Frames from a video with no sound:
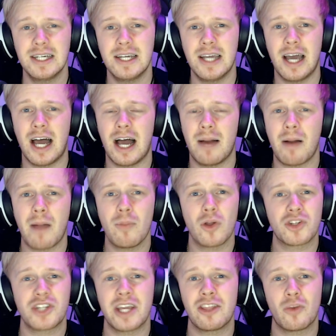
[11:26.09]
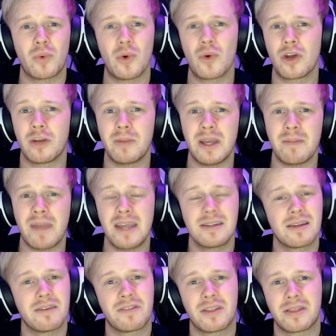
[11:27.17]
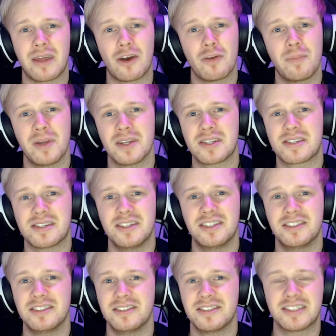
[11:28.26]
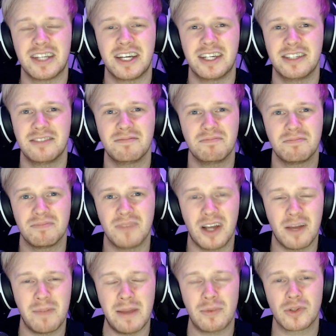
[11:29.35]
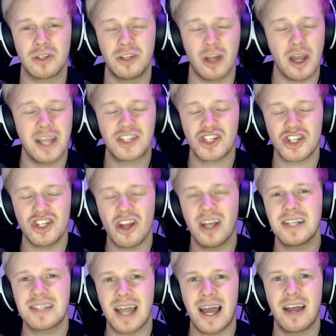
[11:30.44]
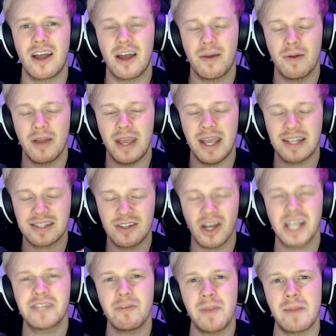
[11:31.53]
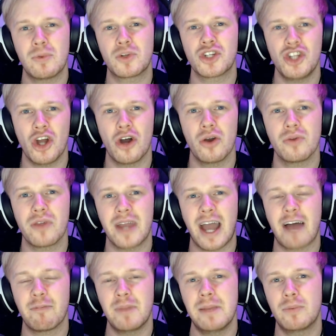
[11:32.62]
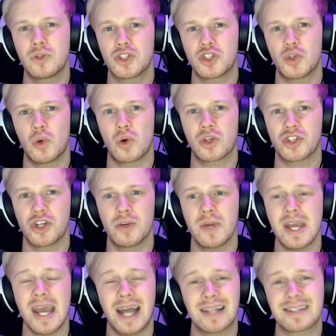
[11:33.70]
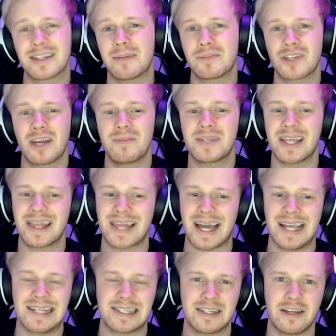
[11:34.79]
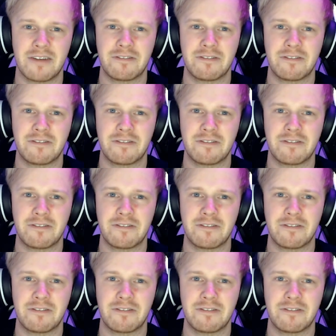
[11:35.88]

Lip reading: I'm not saying that we're all going to be amazing therapists and people, you know, it's just nice to it's nice for people to know they have people to talk to, and sometimes that is enough.